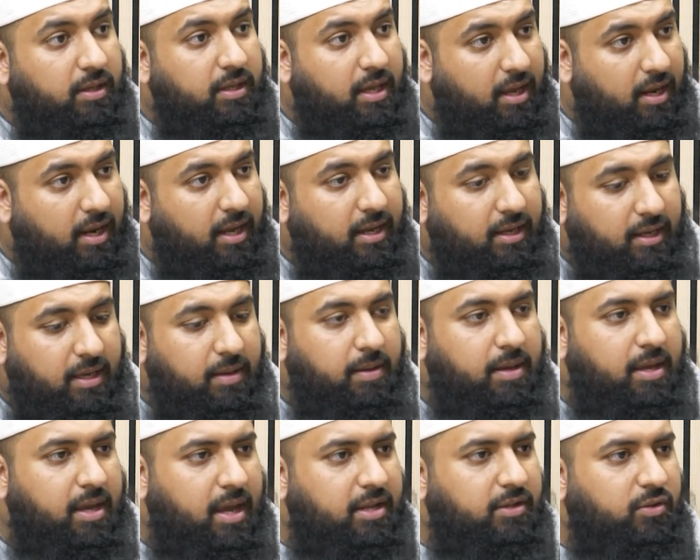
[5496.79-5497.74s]
Yeah, like he
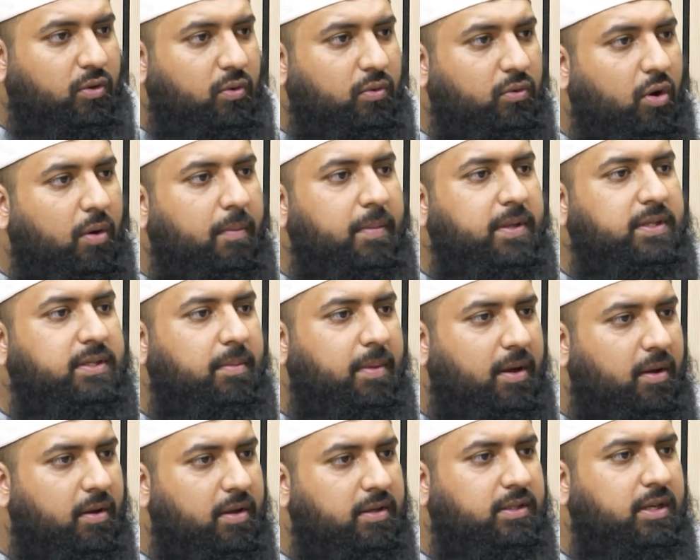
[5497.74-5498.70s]
had his own comments
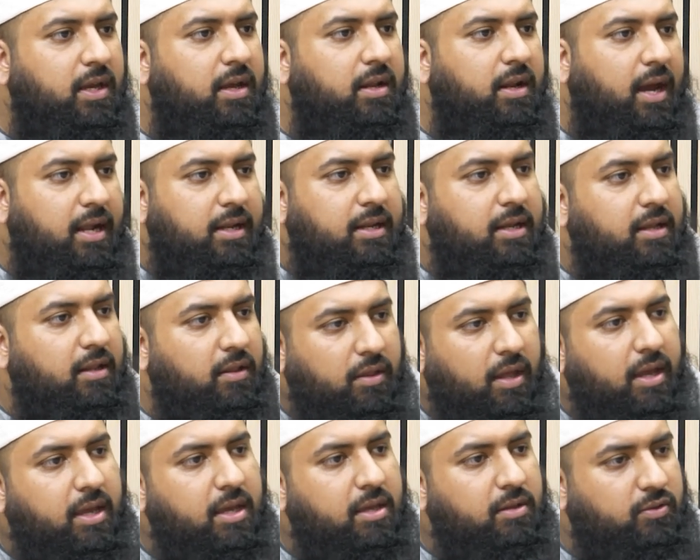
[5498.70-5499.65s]
about a certain hadith
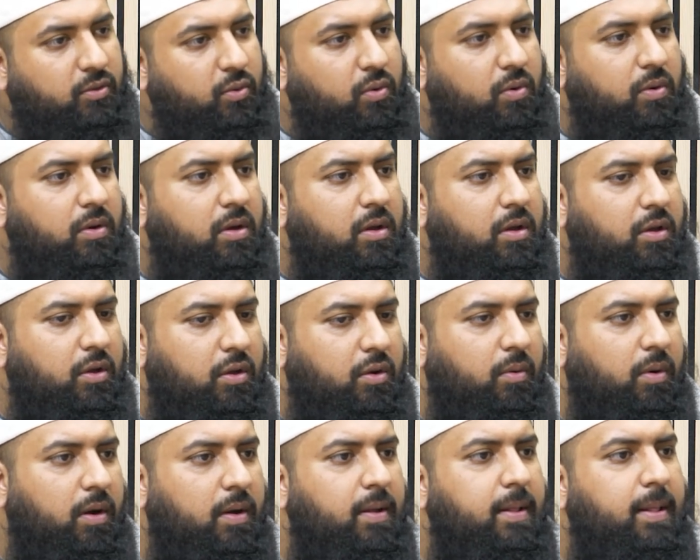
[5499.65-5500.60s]
that he saw. You
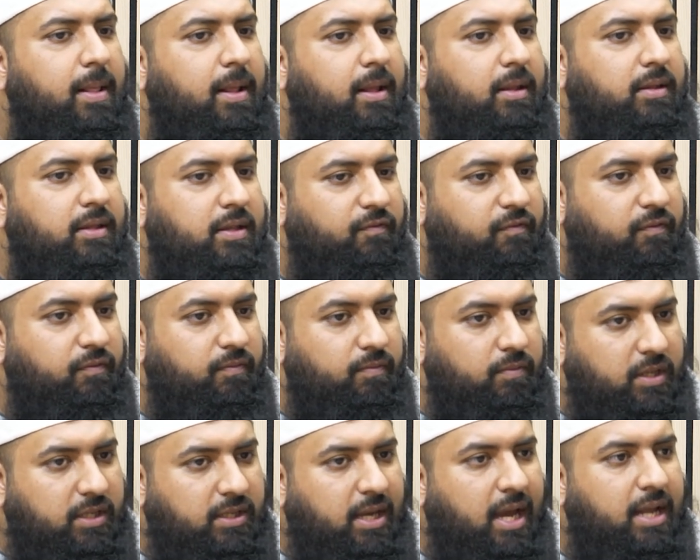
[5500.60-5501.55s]
know what?
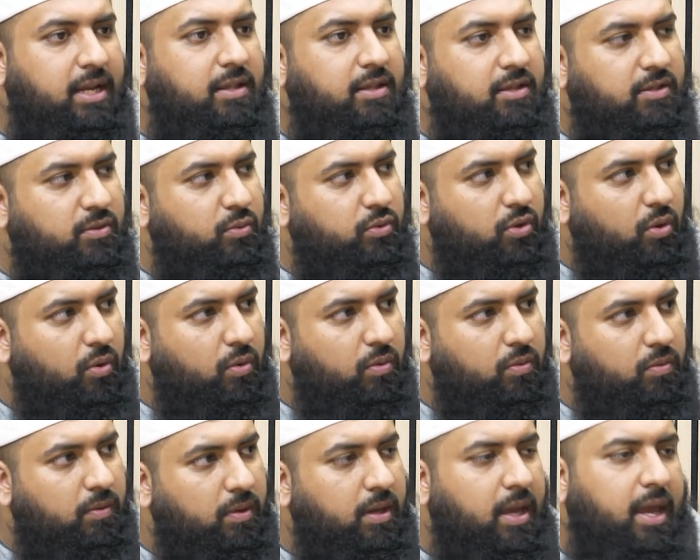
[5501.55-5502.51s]
This hadith is also
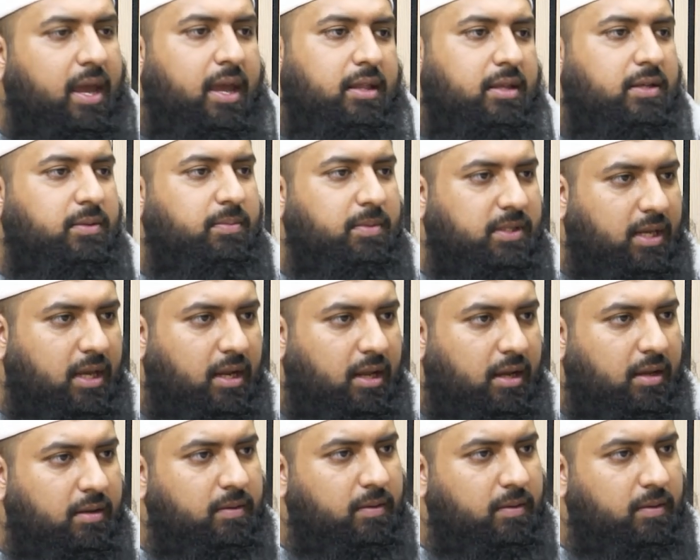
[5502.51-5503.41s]
here in this mas'ala.